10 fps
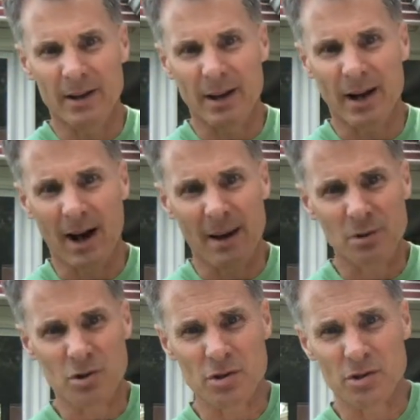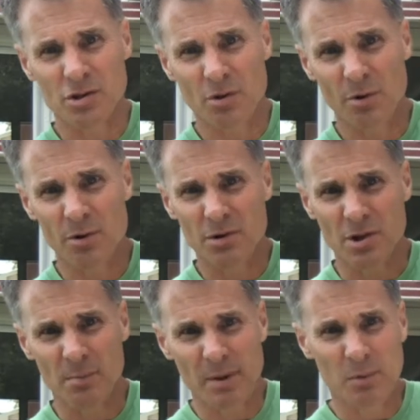I'm using a screw.
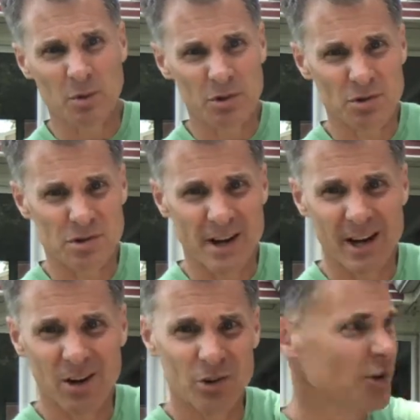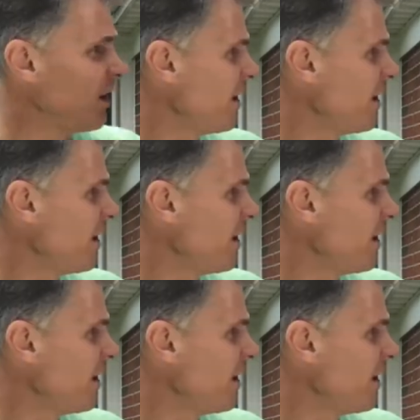Some people would use nails,